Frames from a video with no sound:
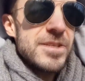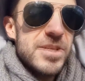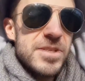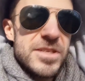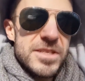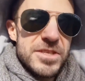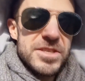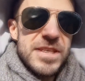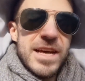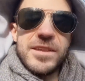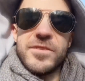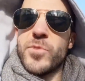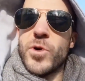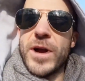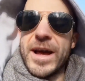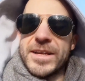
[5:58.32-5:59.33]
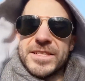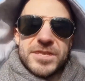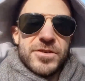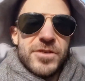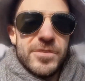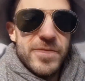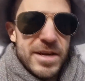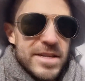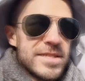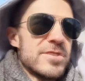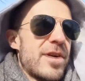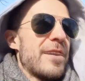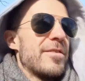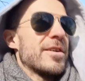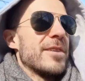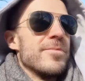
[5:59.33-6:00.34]
just kind of more
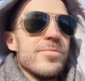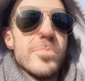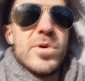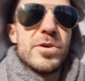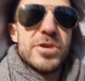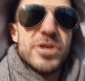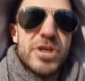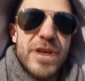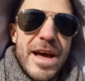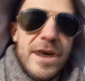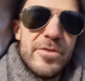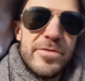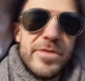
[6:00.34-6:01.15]
extravagant merch out